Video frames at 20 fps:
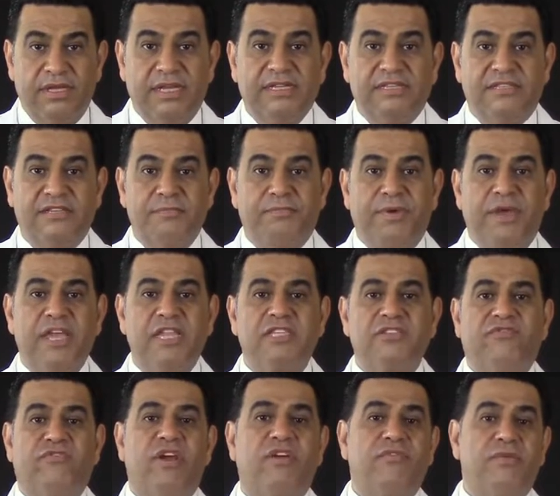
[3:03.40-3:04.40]
It
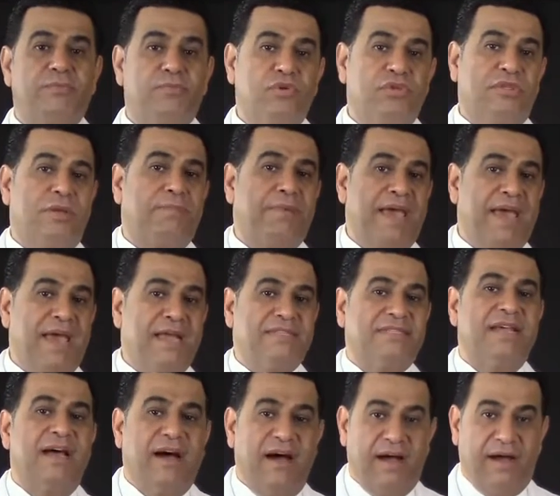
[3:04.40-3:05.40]
depends where we put the
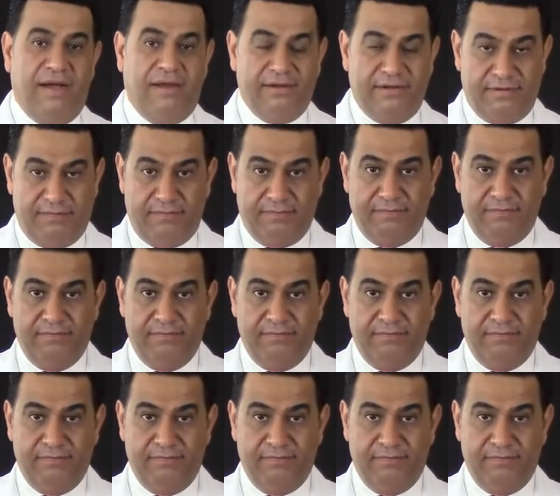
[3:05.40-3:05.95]
pads on.